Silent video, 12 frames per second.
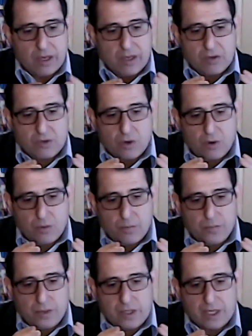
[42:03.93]
So
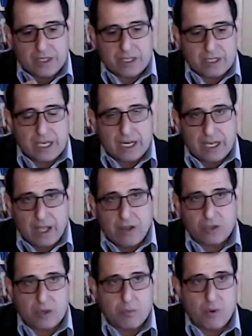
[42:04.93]
does this
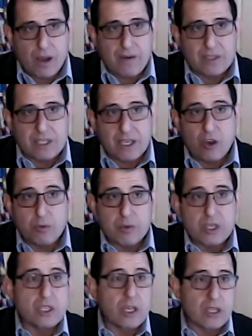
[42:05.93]
technology and privacy help me
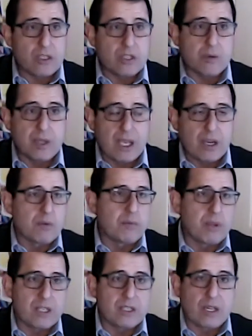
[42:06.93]
shed some of that
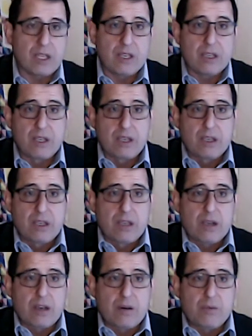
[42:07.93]
complexity?
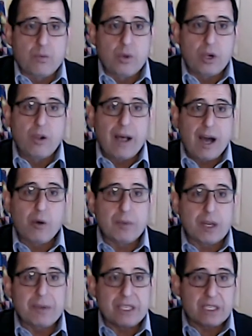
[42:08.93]
Will allow me
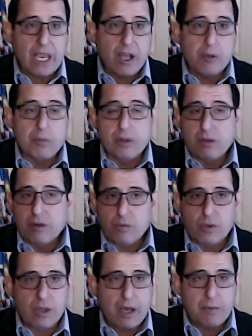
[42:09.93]
to be scalable,
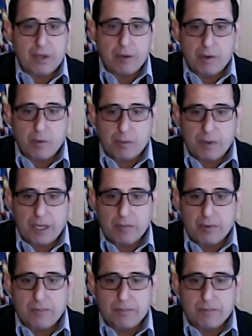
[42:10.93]
will allow me to be repeatable.